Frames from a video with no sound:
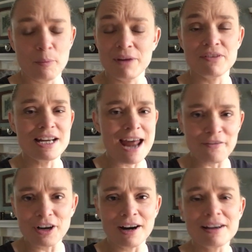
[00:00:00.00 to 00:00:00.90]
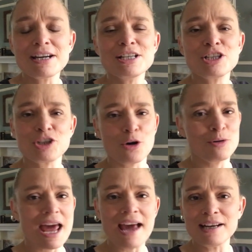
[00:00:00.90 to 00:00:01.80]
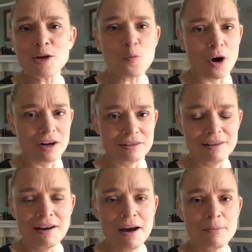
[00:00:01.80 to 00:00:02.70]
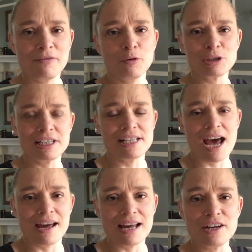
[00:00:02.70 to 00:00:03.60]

We've never shown anyone before today,